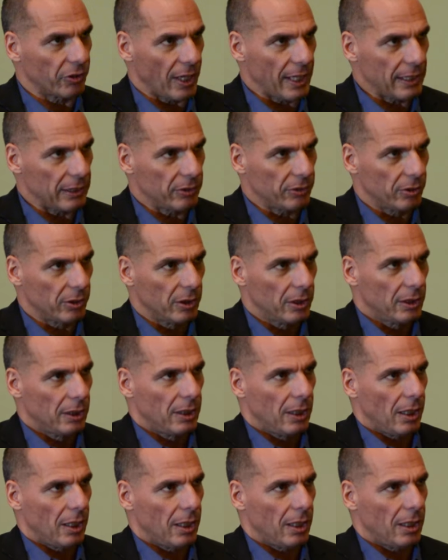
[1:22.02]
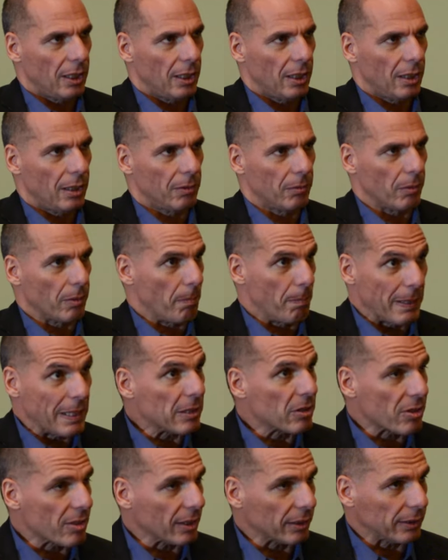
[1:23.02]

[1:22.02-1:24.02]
trade, uh, the peace